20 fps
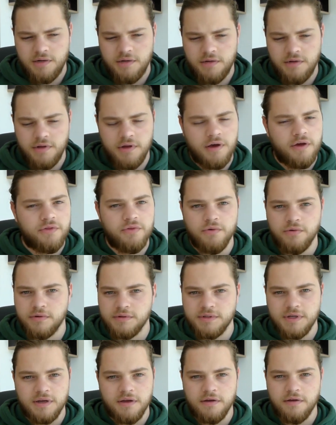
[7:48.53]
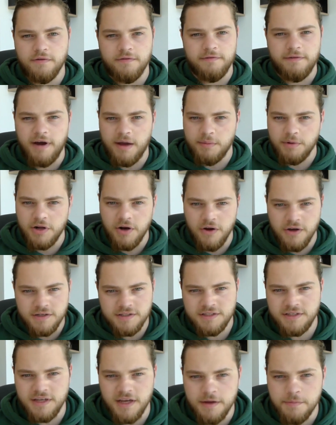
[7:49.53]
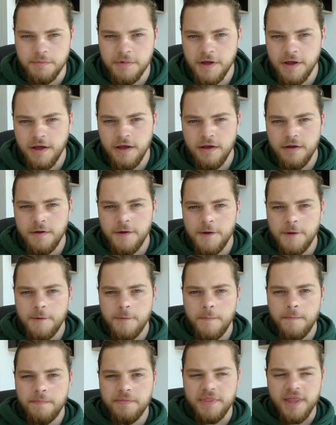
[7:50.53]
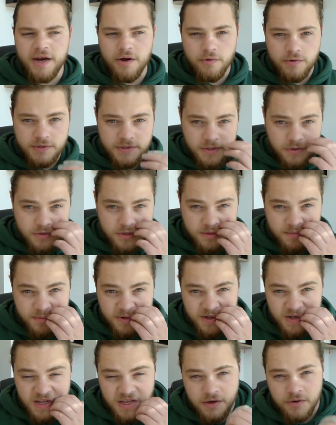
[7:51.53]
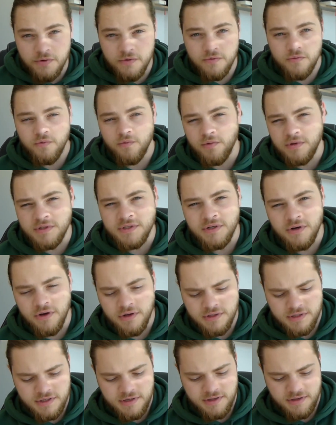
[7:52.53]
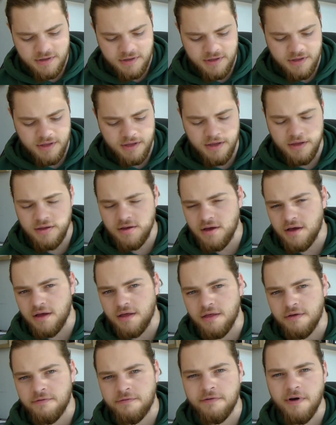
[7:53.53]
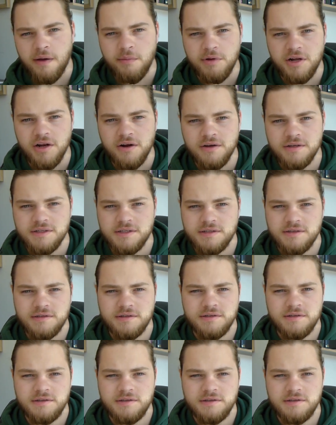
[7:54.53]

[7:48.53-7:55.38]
Yeah, I thought it was like a fiberglass tape that I was using, but it was not fiberglass,